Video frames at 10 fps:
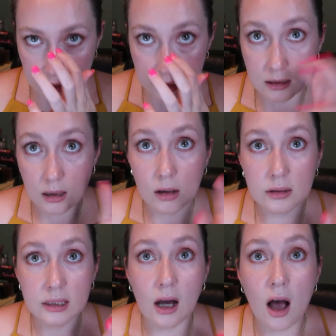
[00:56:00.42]
like all
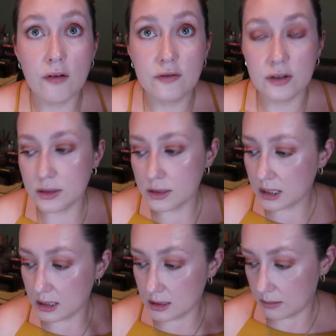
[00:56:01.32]
the offers,
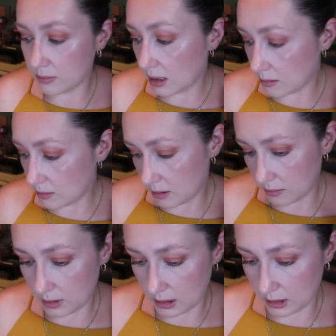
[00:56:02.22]
because sometimes they're
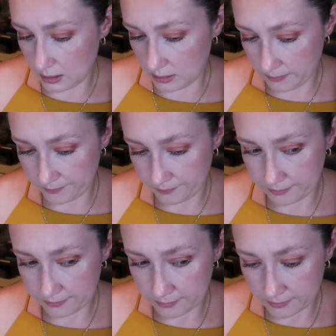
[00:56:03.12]
really good.
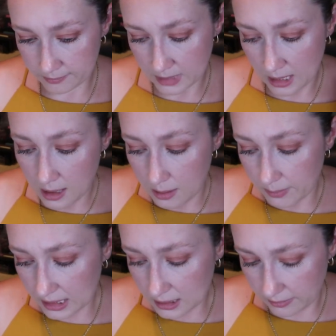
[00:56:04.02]

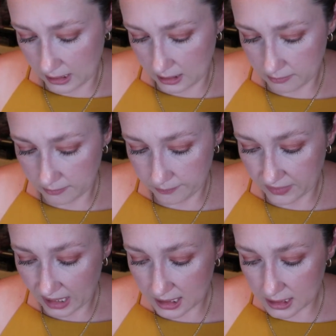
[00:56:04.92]
But anyway,
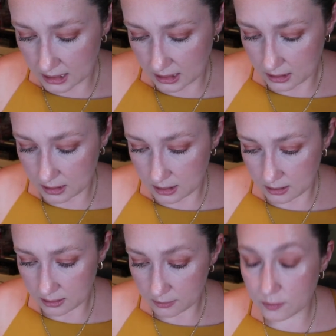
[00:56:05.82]
that is it
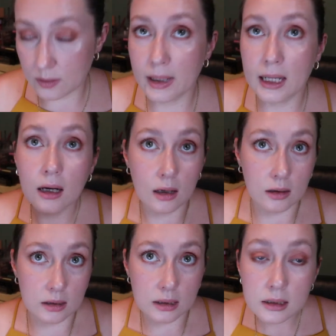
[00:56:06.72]
for my
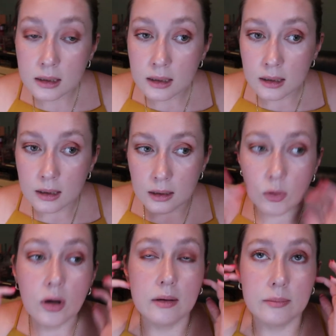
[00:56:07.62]
haul.
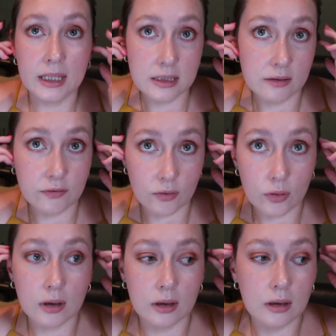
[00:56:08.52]
Well, my
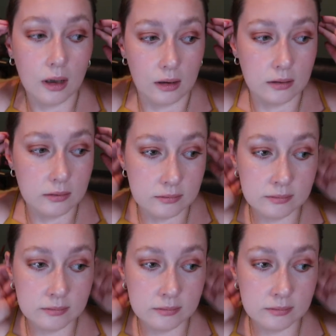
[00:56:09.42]
Sephora haul.